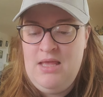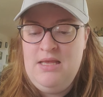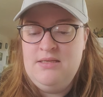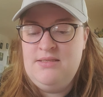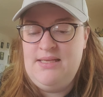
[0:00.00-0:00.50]

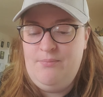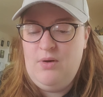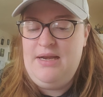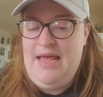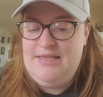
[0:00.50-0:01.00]

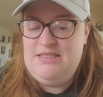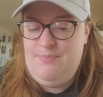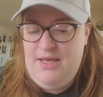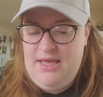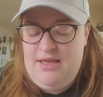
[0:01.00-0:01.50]
Someone has to
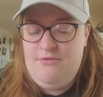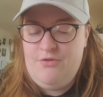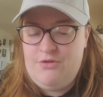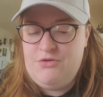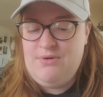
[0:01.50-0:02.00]
pay
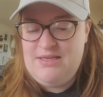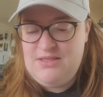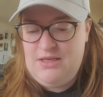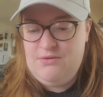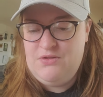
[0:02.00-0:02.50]
for those
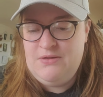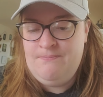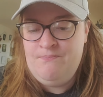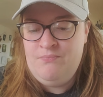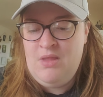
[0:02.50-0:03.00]
rescues.
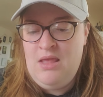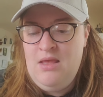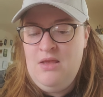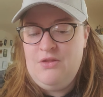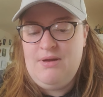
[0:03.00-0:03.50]

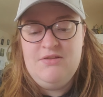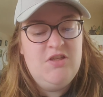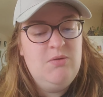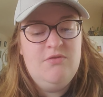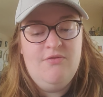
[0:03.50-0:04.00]
The
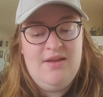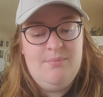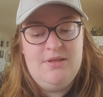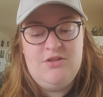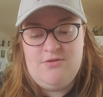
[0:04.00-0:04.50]
rescue of the
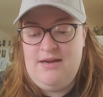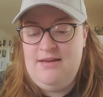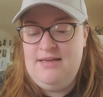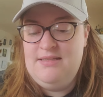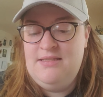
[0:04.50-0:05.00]
family
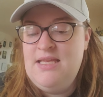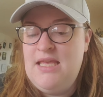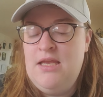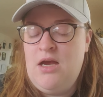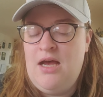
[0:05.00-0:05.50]
stranded at
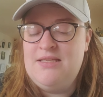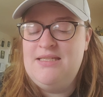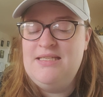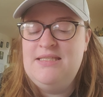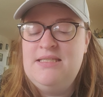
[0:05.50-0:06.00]
sea
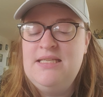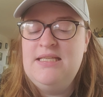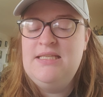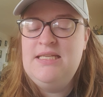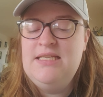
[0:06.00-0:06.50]
cost
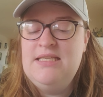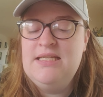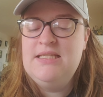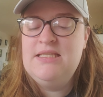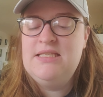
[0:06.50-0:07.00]

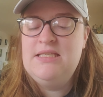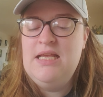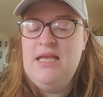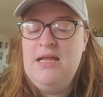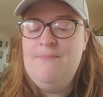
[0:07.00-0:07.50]

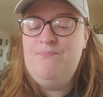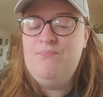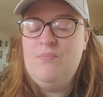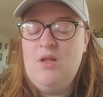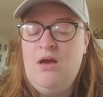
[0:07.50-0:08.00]

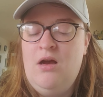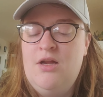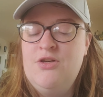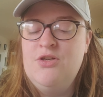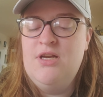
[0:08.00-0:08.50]

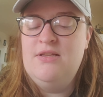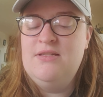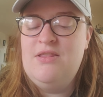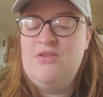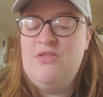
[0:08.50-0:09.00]

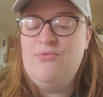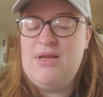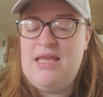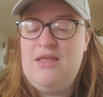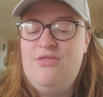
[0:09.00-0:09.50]

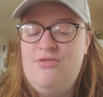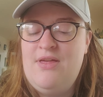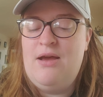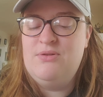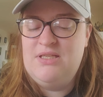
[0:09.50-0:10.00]

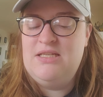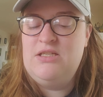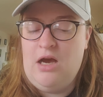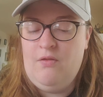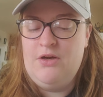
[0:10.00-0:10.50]

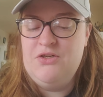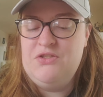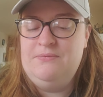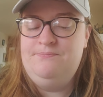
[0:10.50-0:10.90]
$603,000.